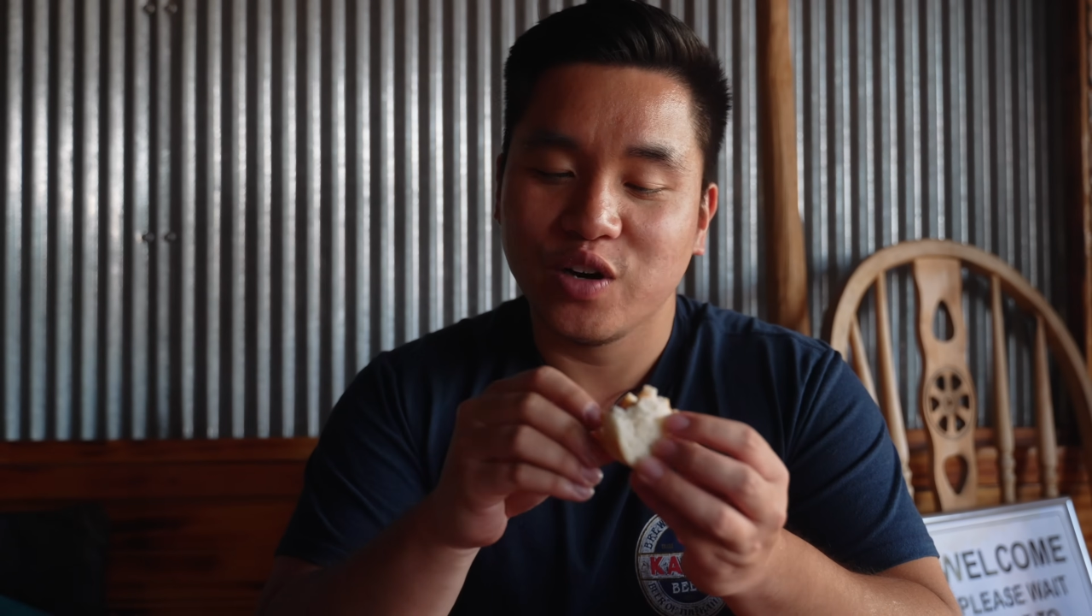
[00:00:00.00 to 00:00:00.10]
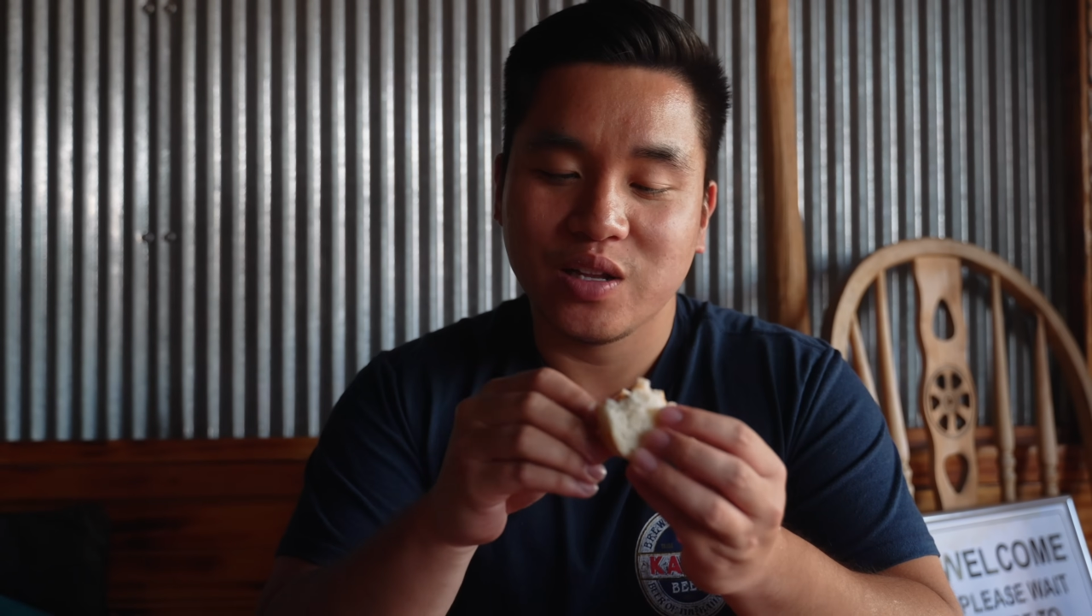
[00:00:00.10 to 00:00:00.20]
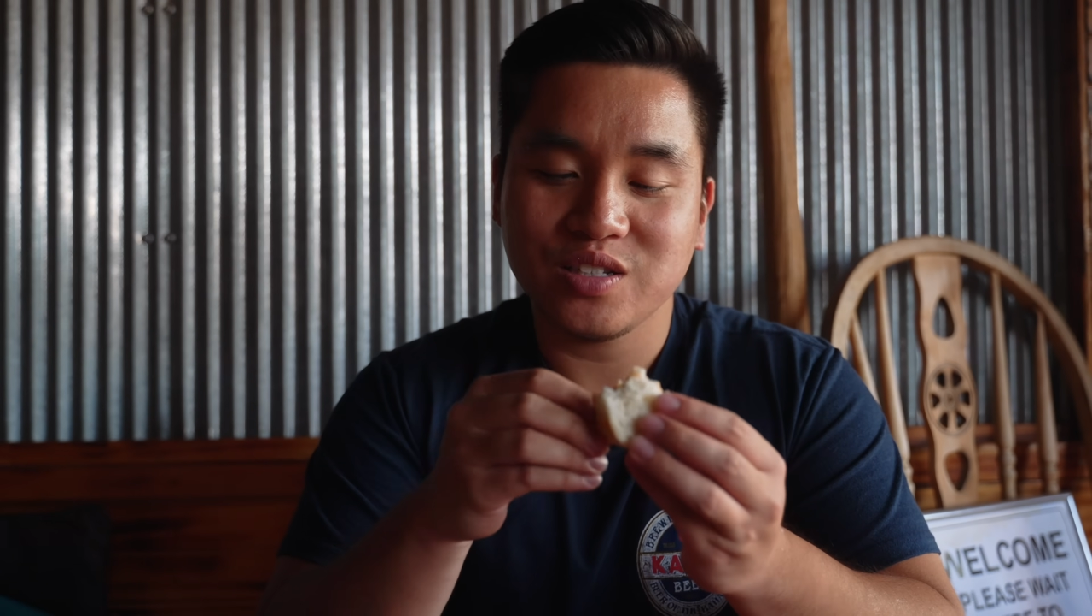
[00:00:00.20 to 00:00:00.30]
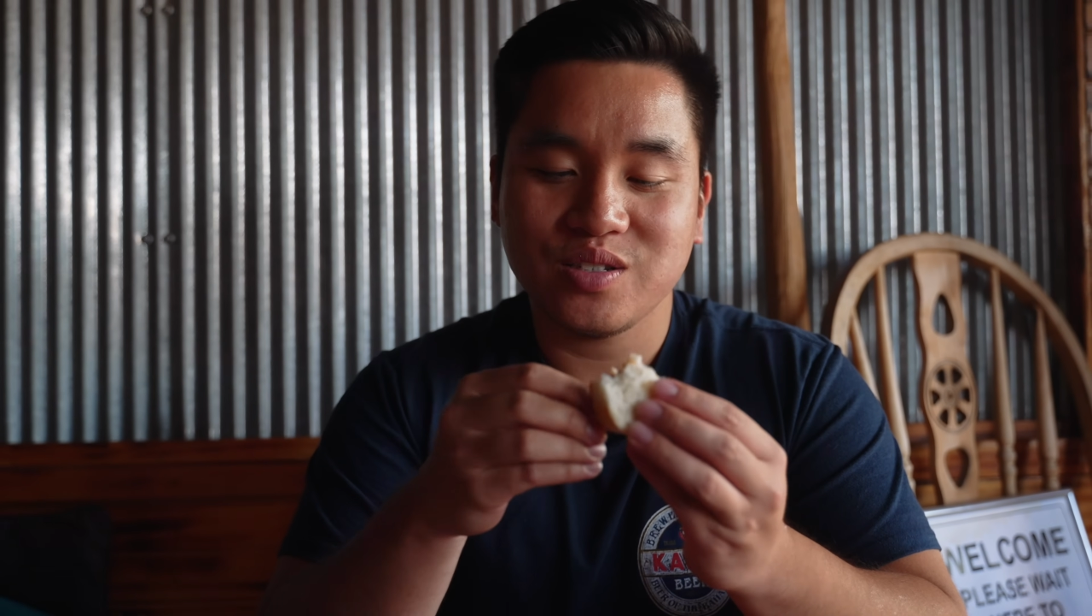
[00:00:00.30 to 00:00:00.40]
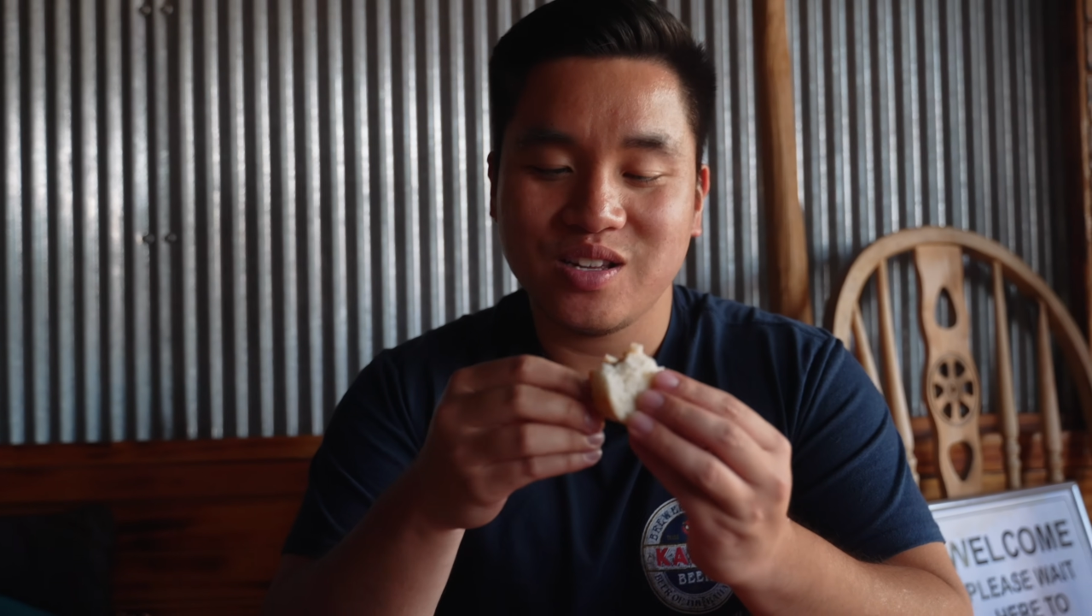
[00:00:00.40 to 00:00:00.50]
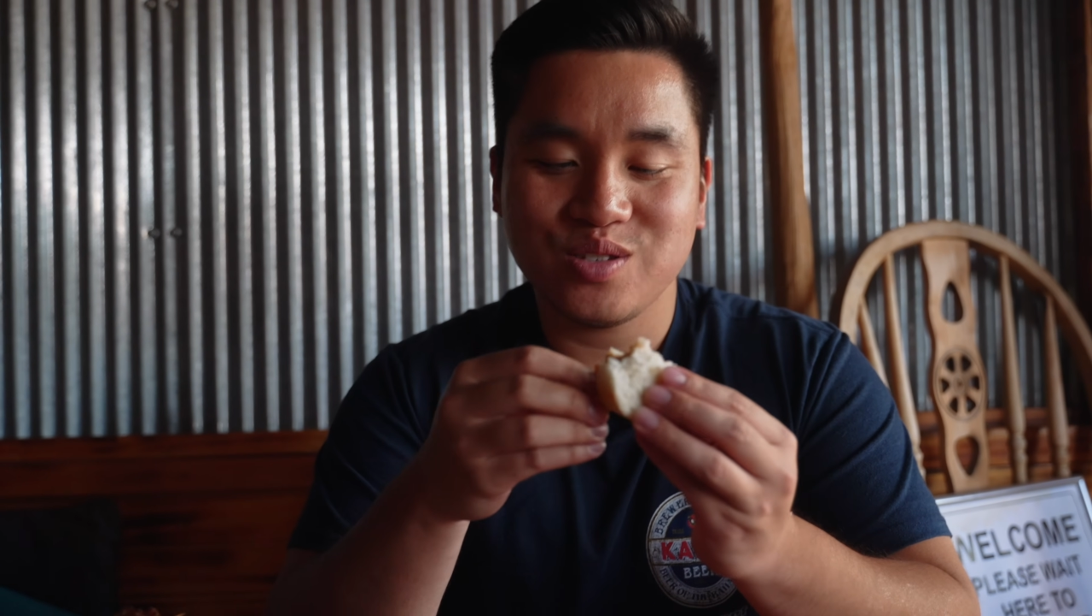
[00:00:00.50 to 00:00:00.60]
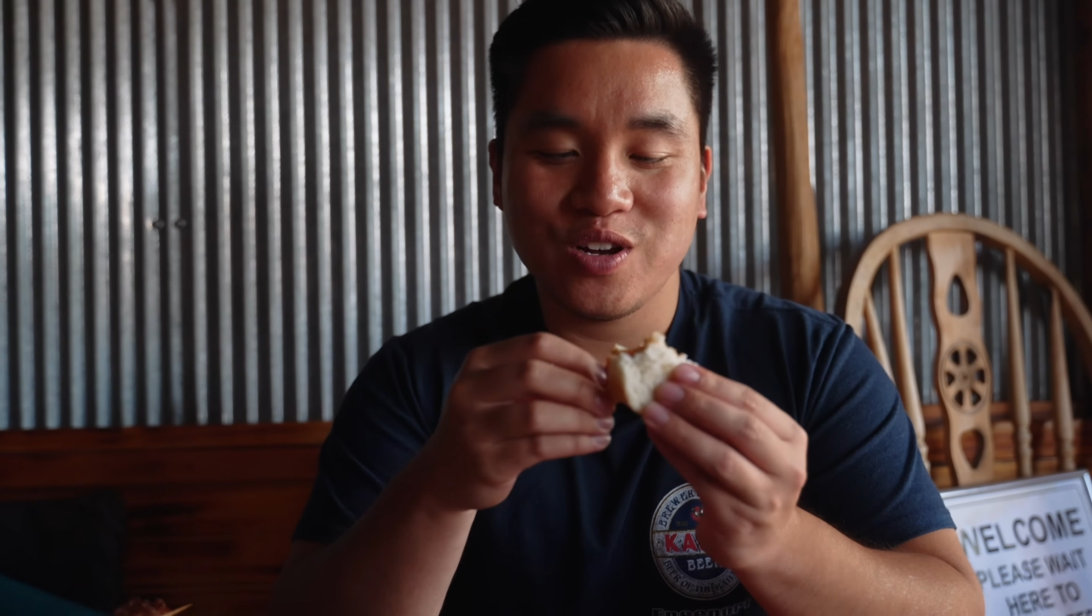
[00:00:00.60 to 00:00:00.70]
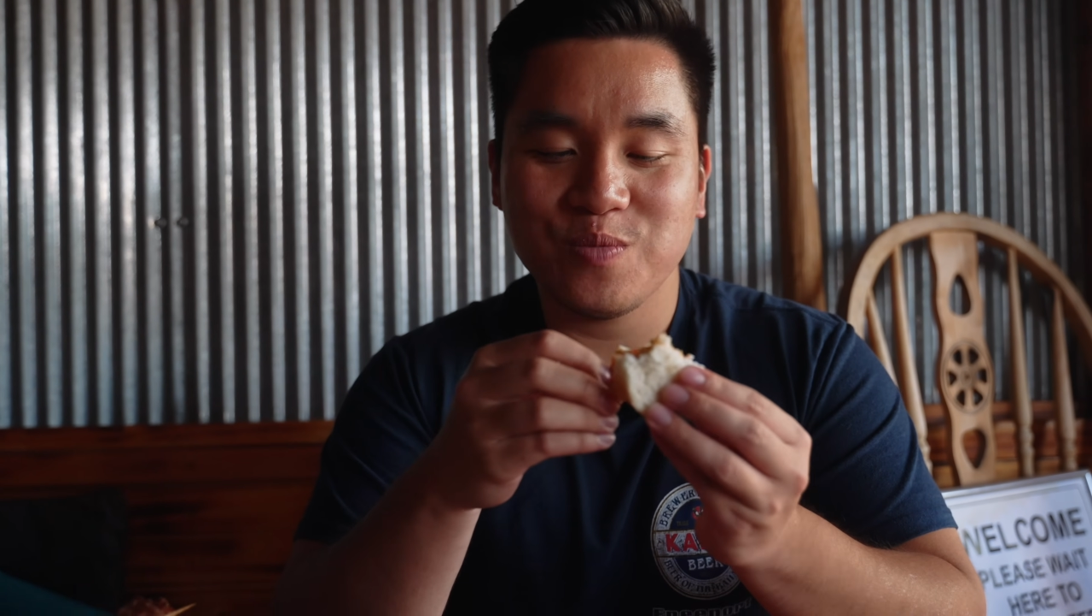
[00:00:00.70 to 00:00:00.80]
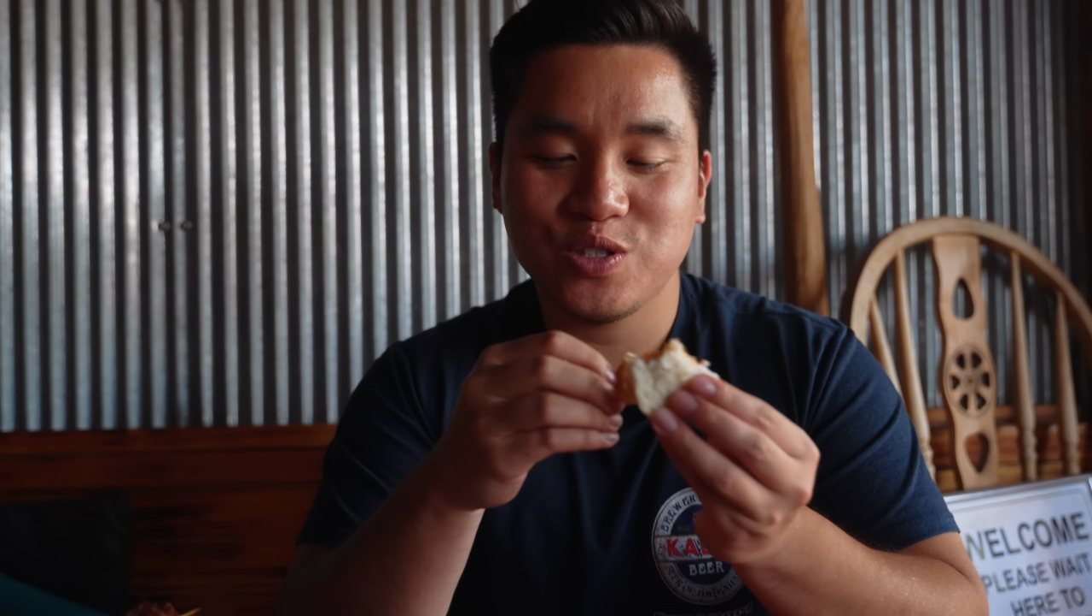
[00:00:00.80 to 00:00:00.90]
That's what happens